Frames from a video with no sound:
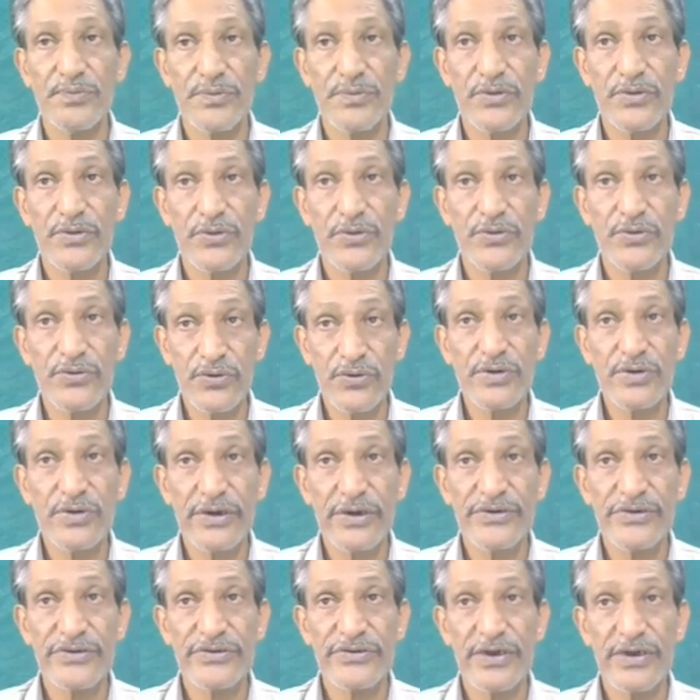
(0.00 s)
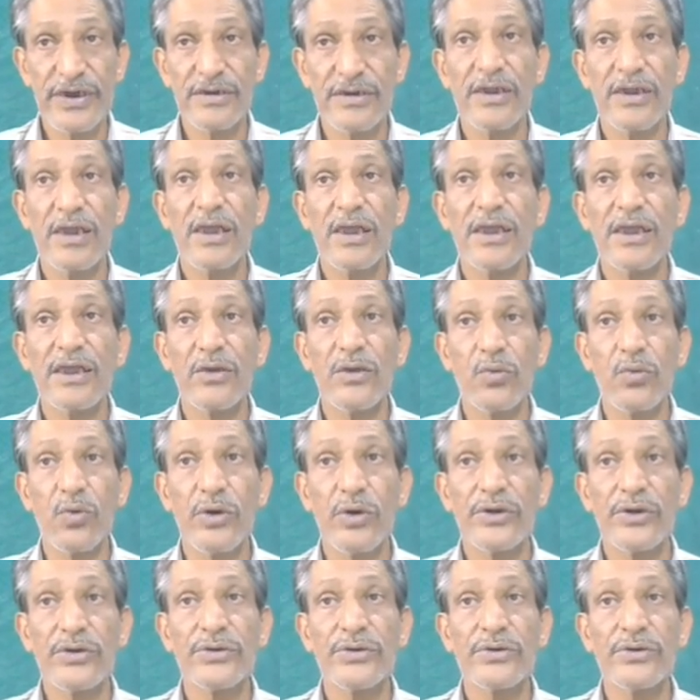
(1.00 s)
you should understand, okay,
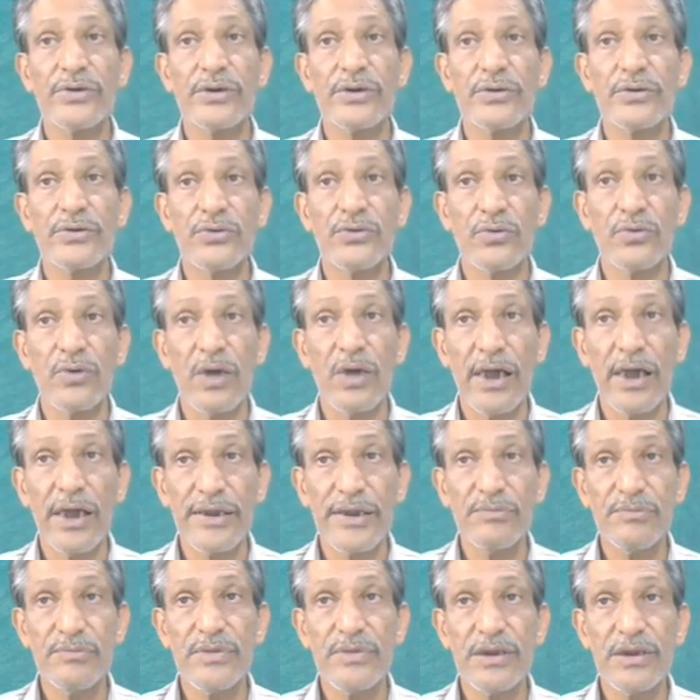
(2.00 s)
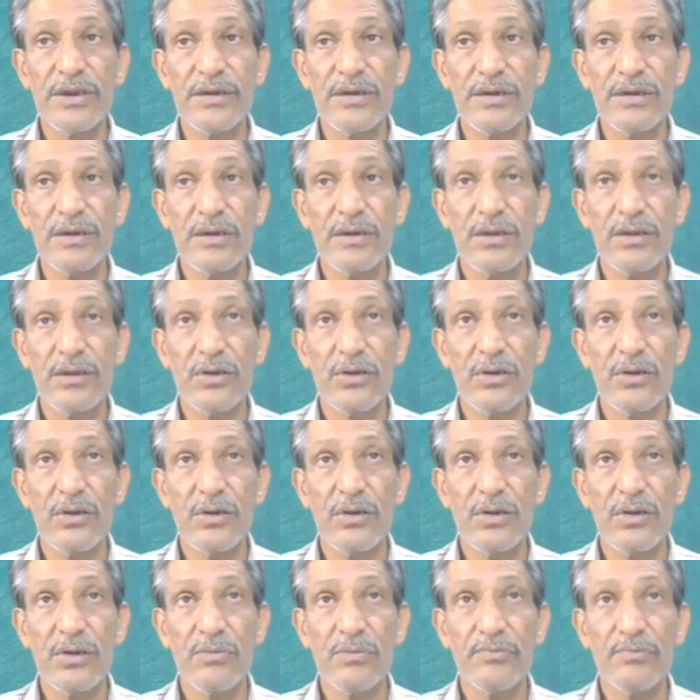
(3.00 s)
what do I mean
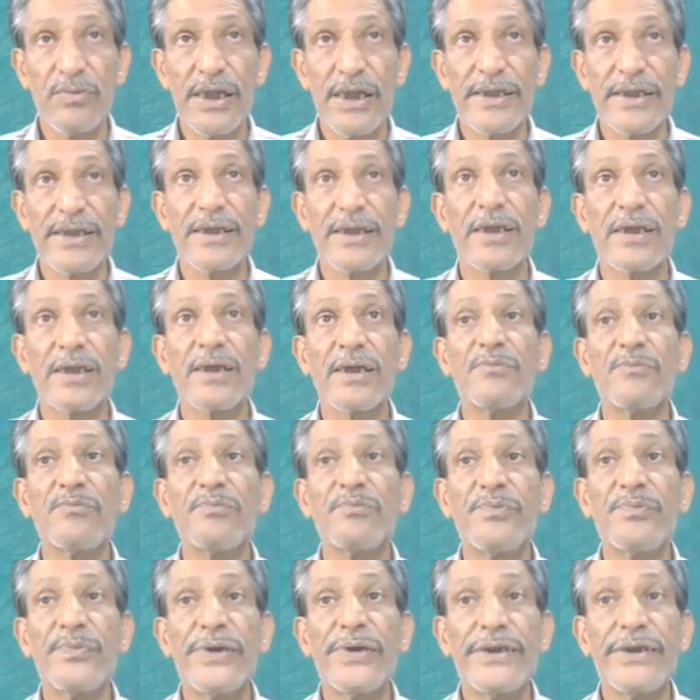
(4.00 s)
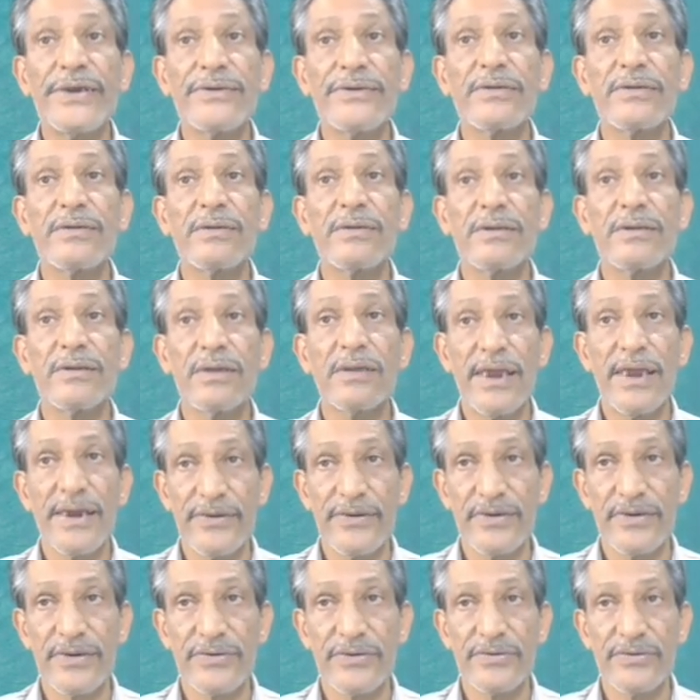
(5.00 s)
by complete
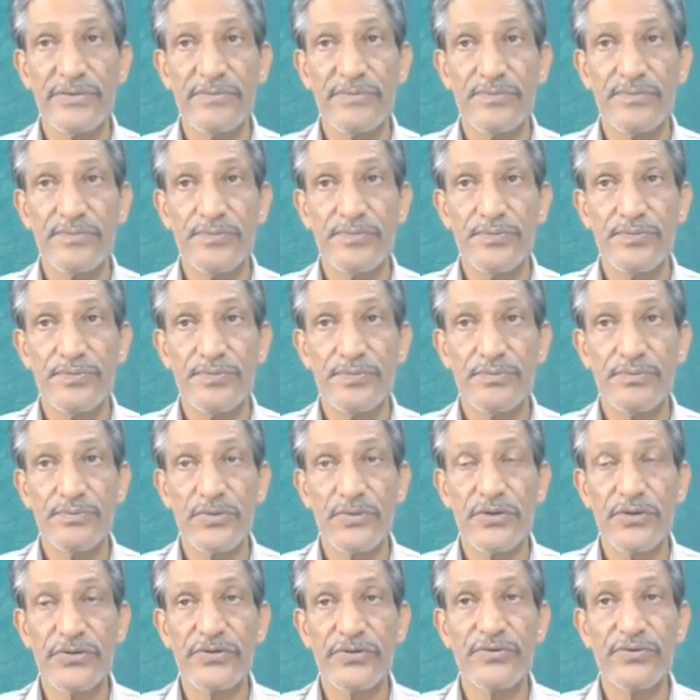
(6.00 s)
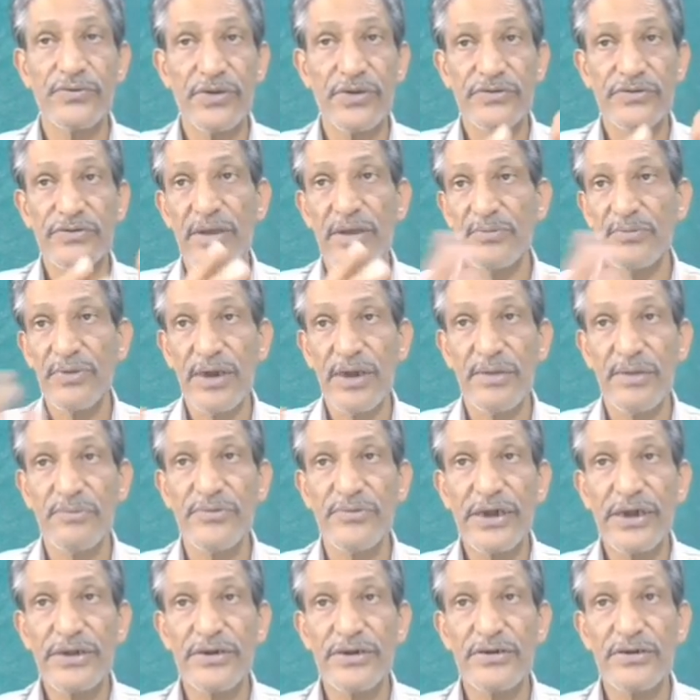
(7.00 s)
address. Because, for example, I'm
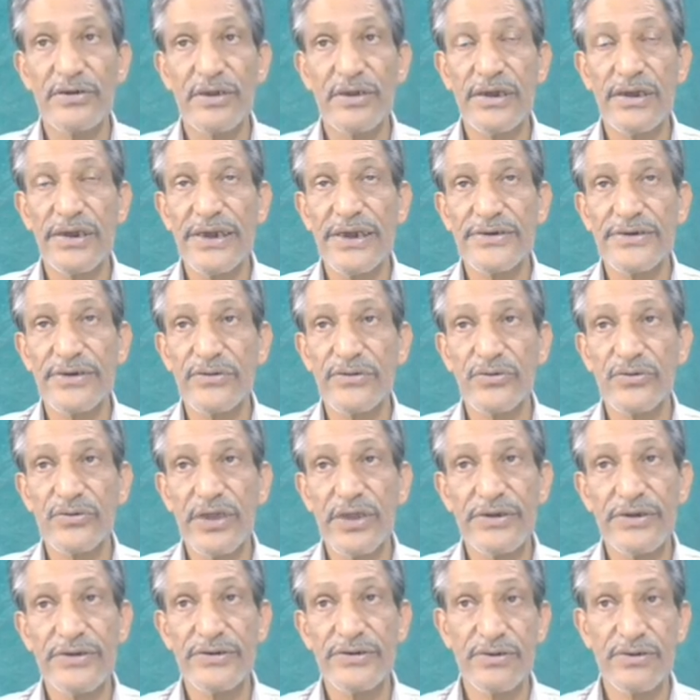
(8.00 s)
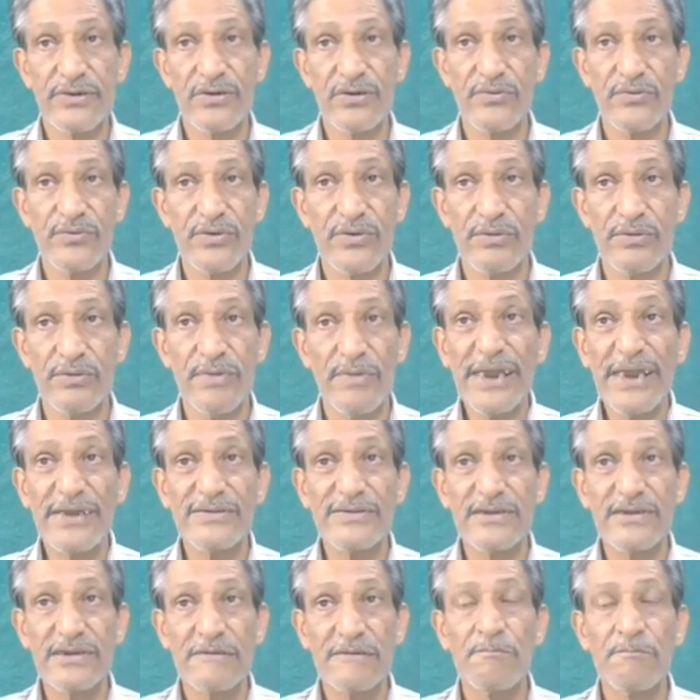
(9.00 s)
writing a letter to the editor of a
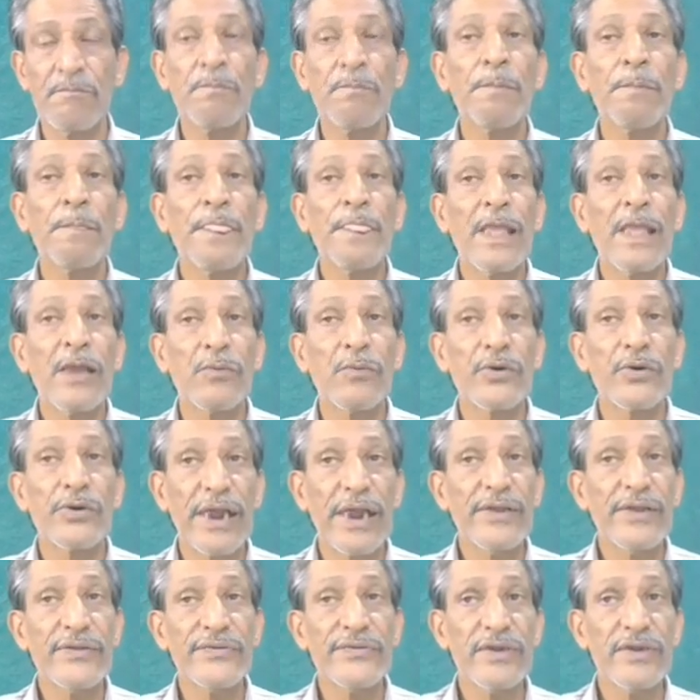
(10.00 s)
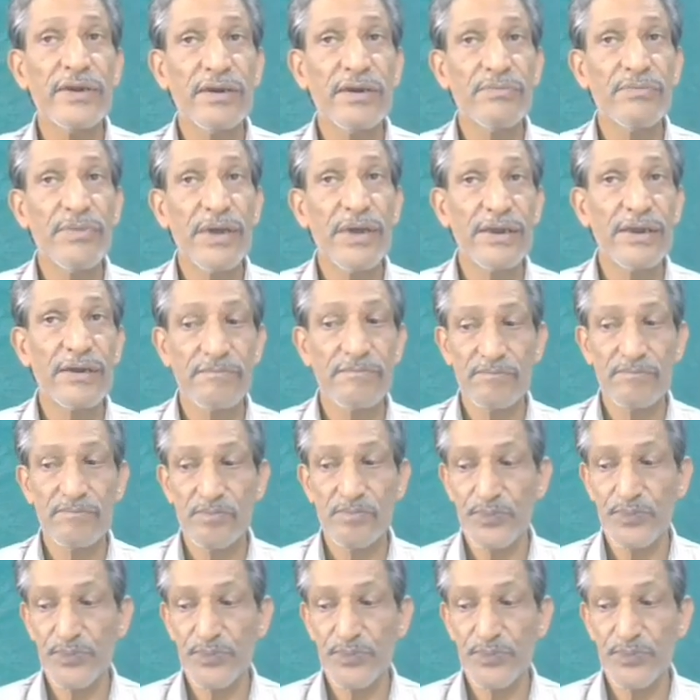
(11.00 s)
magazine. What I have seen in my